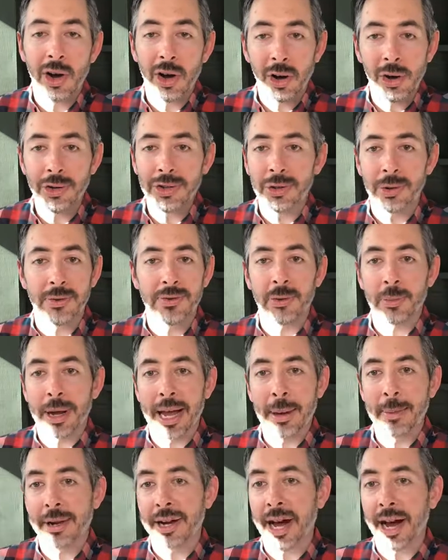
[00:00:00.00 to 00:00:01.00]
also from
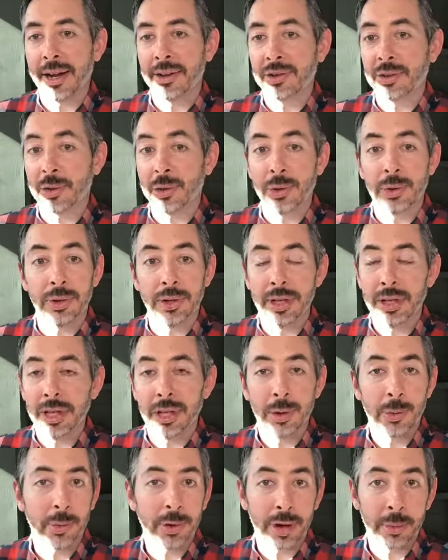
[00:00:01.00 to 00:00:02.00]
Hammond High School,
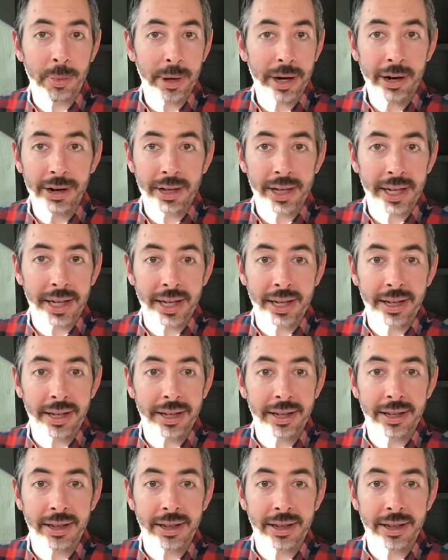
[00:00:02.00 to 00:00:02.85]
where apparently